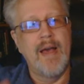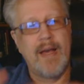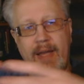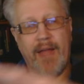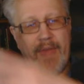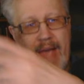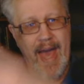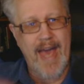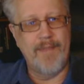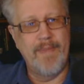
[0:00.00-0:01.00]
not the
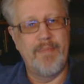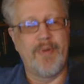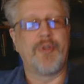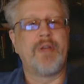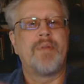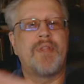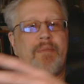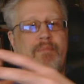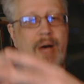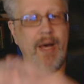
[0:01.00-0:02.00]
admin building, but the
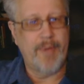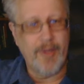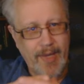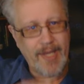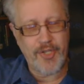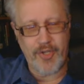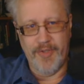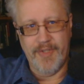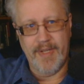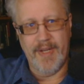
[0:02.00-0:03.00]

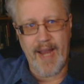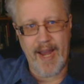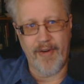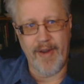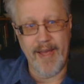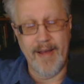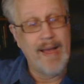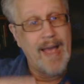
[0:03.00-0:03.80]
populations in an area.